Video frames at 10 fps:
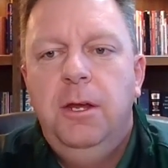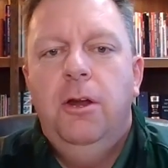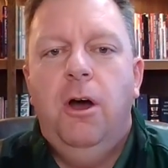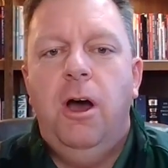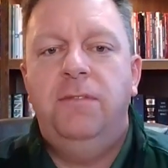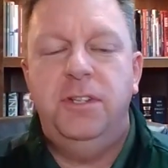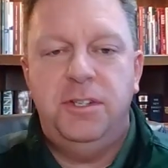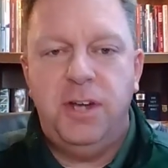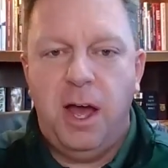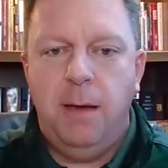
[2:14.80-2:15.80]

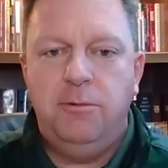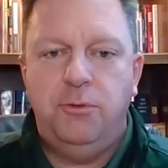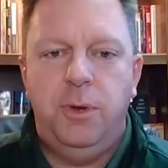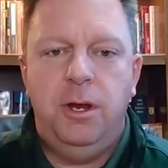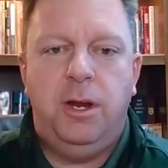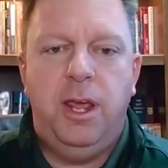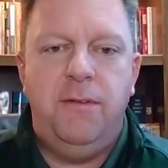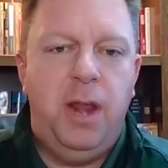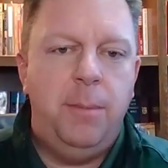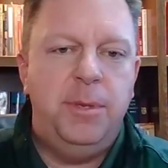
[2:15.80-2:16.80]
Oftentimes we are
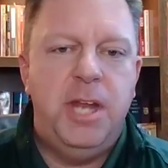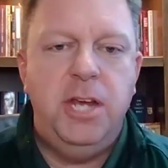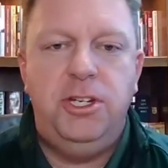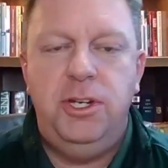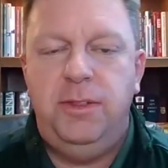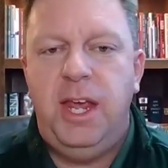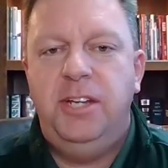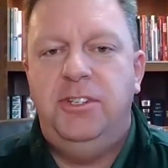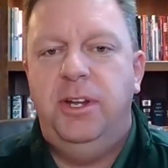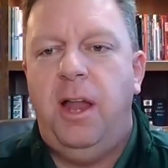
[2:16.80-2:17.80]
given imitation
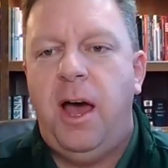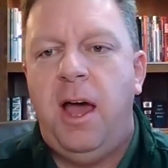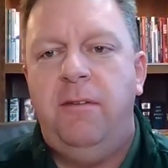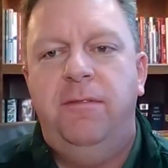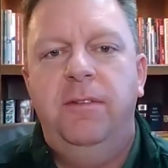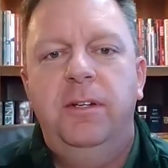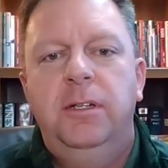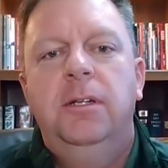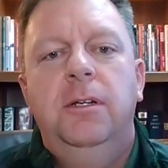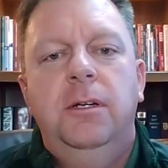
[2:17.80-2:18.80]
things in life,
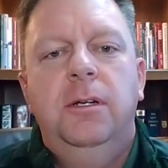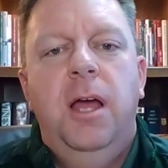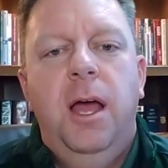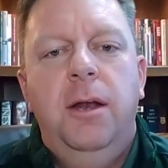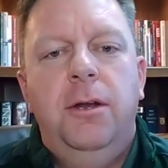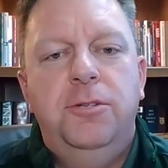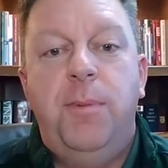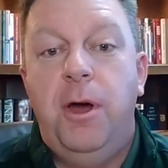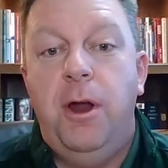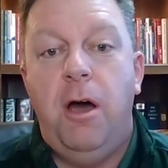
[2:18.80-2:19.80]
and they're
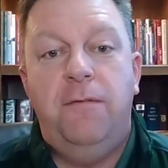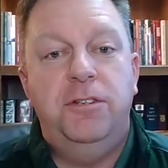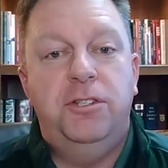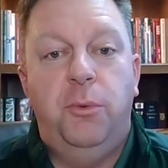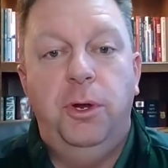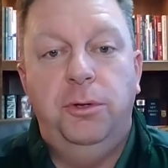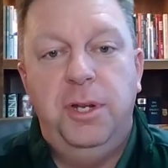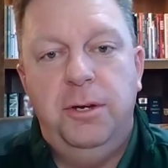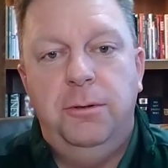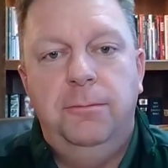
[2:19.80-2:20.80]
spun off as the real
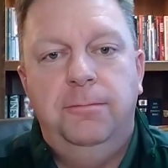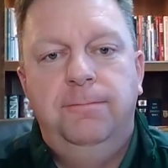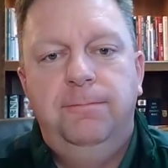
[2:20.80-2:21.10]
deal.